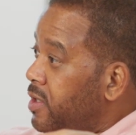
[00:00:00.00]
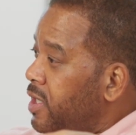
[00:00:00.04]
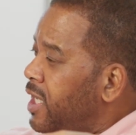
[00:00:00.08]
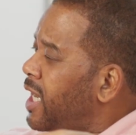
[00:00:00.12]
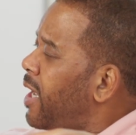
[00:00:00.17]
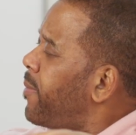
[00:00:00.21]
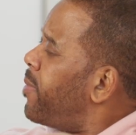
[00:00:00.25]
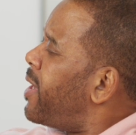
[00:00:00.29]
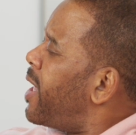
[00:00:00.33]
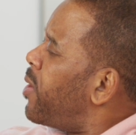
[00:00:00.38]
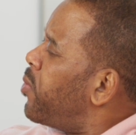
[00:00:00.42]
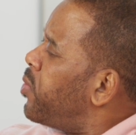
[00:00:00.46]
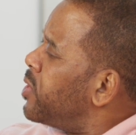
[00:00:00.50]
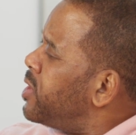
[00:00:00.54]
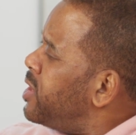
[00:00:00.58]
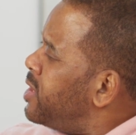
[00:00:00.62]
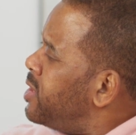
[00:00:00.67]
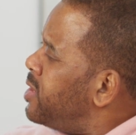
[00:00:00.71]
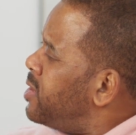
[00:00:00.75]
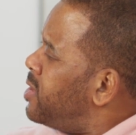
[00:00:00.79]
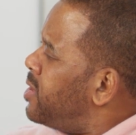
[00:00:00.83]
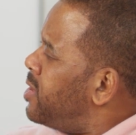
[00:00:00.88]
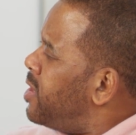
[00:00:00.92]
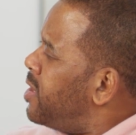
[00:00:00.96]
And I'm like, well,
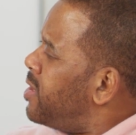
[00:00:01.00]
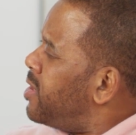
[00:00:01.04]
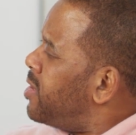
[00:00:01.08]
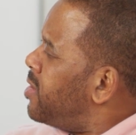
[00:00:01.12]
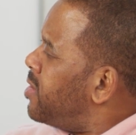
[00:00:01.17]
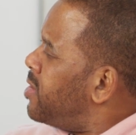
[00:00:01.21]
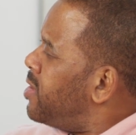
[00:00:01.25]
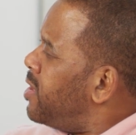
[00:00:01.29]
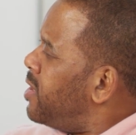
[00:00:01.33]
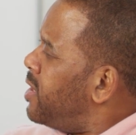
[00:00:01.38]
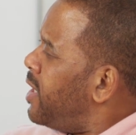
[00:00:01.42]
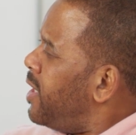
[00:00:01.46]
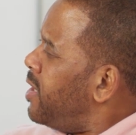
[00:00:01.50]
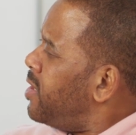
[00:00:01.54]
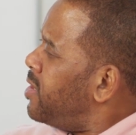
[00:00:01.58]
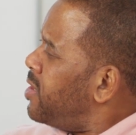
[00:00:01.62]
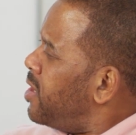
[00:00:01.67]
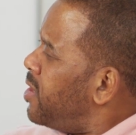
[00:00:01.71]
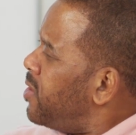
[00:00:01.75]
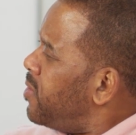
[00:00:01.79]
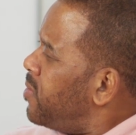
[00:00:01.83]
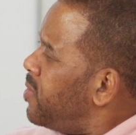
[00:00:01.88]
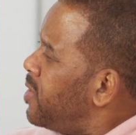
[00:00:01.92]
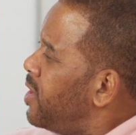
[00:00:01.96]
did they
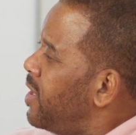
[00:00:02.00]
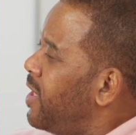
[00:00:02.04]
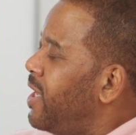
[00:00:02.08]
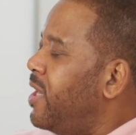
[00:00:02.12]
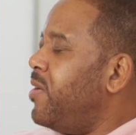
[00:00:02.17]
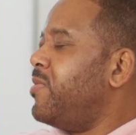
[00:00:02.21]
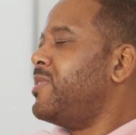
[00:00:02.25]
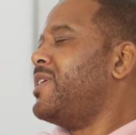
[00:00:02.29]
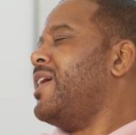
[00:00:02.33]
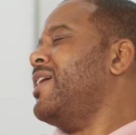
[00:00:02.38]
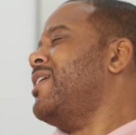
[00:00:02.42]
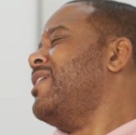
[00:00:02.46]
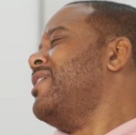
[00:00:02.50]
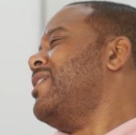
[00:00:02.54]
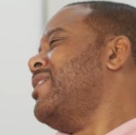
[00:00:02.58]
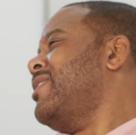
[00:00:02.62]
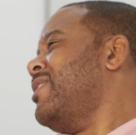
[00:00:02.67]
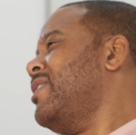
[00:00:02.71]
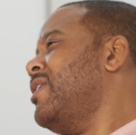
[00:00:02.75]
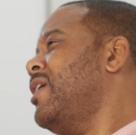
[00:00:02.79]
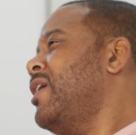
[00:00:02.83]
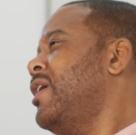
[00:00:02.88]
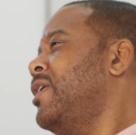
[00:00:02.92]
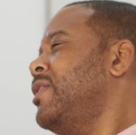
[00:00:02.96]
know? And he was like,
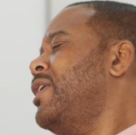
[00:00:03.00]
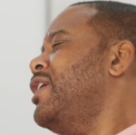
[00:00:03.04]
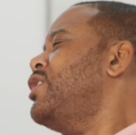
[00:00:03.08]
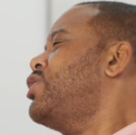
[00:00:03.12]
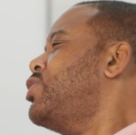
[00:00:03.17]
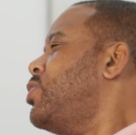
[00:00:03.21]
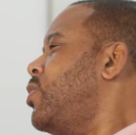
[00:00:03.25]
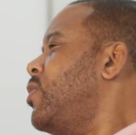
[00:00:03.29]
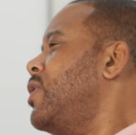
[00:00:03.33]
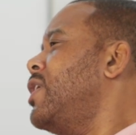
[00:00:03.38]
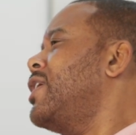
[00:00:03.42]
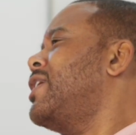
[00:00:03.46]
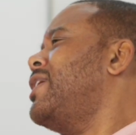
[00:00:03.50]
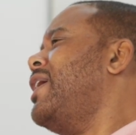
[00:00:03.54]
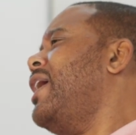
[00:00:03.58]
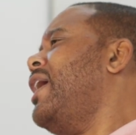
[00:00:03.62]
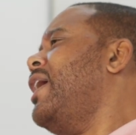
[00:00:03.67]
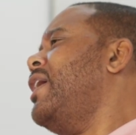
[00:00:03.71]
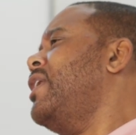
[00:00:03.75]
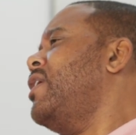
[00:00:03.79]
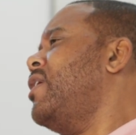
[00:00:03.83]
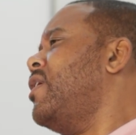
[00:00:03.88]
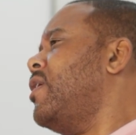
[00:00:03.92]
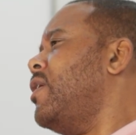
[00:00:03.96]
they sort of
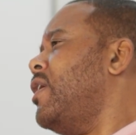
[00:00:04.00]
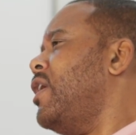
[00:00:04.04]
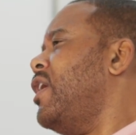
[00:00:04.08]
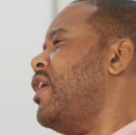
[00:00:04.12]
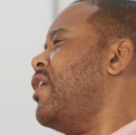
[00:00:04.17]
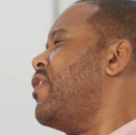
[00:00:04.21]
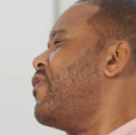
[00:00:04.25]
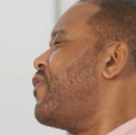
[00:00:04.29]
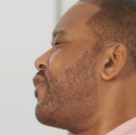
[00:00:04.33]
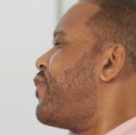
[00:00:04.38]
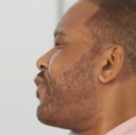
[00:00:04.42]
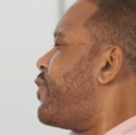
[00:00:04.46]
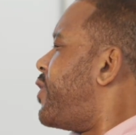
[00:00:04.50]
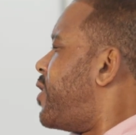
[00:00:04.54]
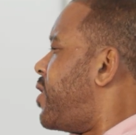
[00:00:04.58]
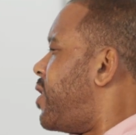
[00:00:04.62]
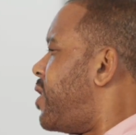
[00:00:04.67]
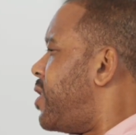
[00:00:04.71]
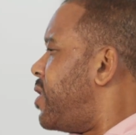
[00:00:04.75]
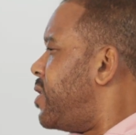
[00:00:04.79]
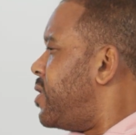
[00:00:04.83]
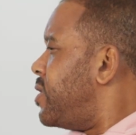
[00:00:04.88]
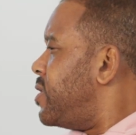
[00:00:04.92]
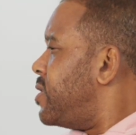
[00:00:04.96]
kind of
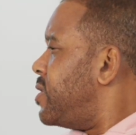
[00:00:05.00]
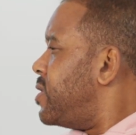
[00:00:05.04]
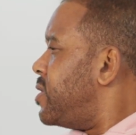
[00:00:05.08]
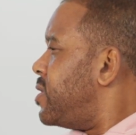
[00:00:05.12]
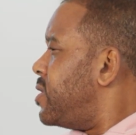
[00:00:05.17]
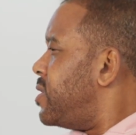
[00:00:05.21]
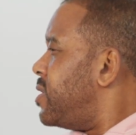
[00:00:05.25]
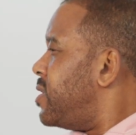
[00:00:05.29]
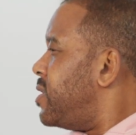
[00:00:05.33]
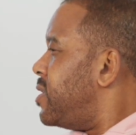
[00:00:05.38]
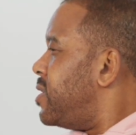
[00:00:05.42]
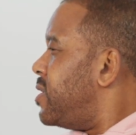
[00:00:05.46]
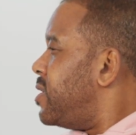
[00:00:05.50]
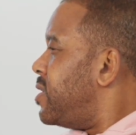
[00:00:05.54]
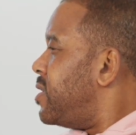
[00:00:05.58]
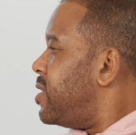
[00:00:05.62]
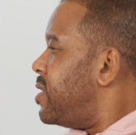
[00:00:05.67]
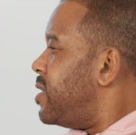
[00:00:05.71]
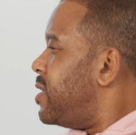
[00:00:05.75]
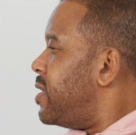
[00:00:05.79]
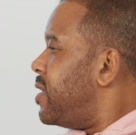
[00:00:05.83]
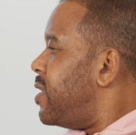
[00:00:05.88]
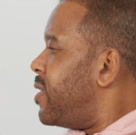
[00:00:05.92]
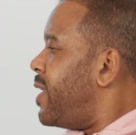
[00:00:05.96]
infer.
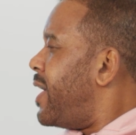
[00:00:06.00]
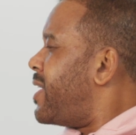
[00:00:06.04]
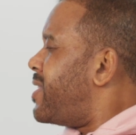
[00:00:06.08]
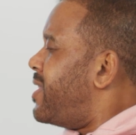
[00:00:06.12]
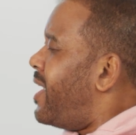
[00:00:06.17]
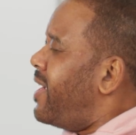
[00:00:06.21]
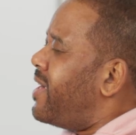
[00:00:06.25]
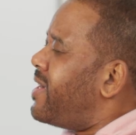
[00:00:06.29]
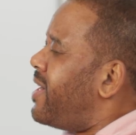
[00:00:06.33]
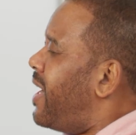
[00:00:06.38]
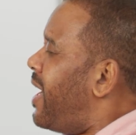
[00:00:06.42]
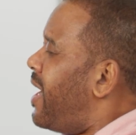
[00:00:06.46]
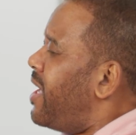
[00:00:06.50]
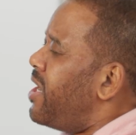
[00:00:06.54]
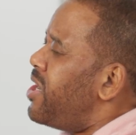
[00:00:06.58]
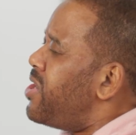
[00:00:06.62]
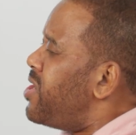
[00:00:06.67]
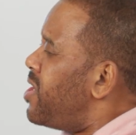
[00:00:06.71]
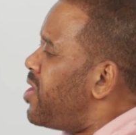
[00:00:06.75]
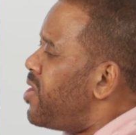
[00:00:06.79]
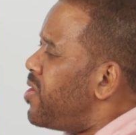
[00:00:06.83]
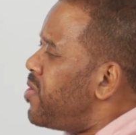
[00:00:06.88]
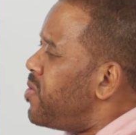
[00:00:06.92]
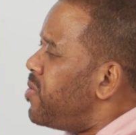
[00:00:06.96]
Like, they kind of
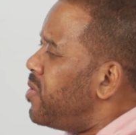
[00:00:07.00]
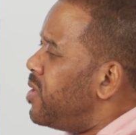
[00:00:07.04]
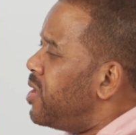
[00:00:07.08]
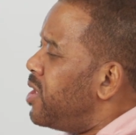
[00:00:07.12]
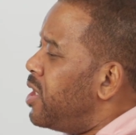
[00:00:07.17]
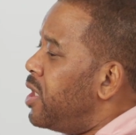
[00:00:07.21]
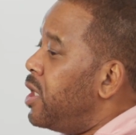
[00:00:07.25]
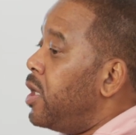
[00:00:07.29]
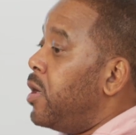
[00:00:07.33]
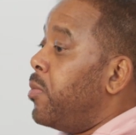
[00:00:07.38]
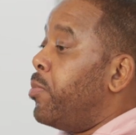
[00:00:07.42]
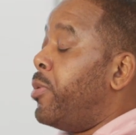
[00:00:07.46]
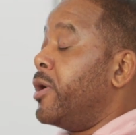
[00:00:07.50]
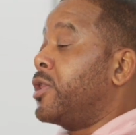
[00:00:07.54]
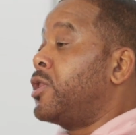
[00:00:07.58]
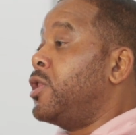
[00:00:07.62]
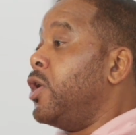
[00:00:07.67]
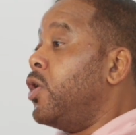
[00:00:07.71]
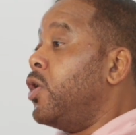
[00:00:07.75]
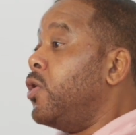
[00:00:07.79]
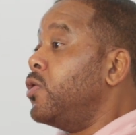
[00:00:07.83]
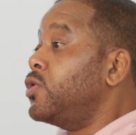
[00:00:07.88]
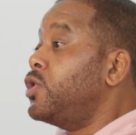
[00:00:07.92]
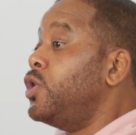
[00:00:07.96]
know, but
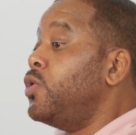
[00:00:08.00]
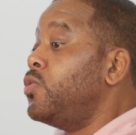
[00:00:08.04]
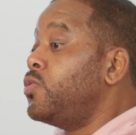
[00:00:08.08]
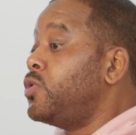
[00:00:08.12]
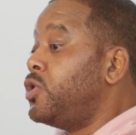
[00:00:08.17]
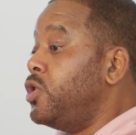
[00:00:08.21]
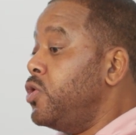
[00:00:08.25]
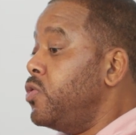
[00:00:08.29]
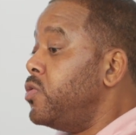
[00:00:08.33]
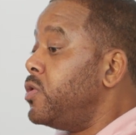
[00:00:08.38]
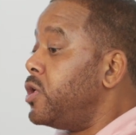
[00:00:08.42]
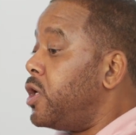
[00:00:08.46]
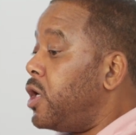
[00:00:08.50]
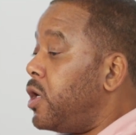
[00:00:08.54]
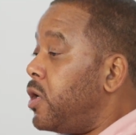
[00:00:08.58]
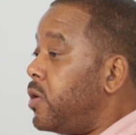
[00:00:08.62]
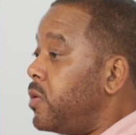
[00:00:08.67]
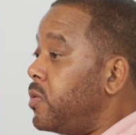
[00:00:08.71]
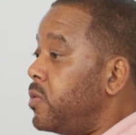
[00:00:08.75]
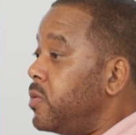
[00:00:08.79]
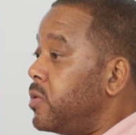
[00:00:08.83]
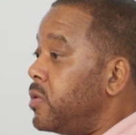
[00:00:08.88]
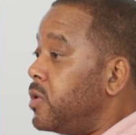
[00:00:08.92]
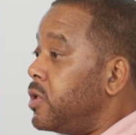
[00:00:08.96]
those who do
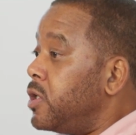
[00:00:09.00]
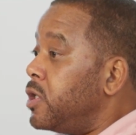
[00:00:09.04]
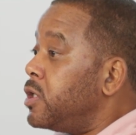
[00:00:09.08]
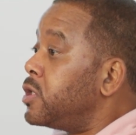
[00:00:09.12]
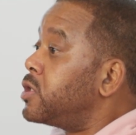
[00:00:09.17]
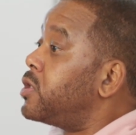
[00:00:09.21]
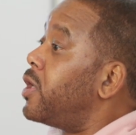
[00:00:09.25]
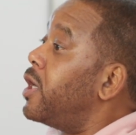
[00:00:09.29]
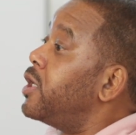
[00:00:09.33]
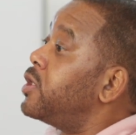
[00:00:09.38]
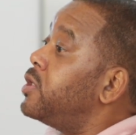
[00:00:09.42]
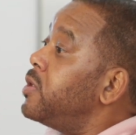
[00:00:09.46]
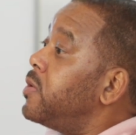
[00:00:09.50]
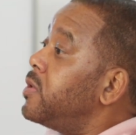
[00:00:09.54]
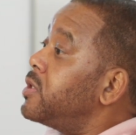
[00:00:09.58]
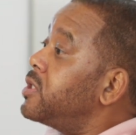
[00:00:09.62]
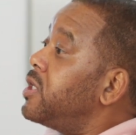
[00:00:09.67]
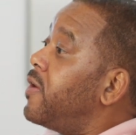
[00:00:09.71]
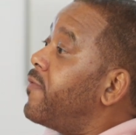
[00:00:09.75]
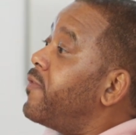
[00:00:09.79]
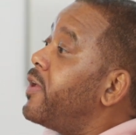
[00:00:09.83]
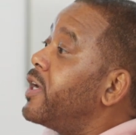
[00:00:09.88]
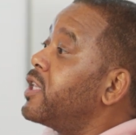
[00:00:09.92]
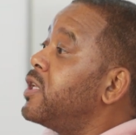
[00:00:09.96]
know start doing
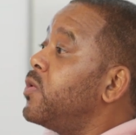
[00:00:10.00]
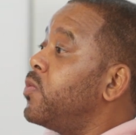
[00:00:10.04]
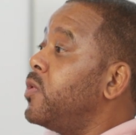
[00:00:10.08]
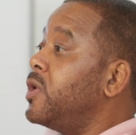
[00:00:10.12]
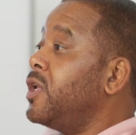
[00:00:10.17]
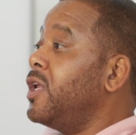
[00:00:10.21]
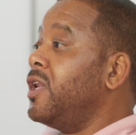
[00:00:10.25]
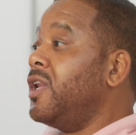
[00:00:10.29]
stuff like the Willie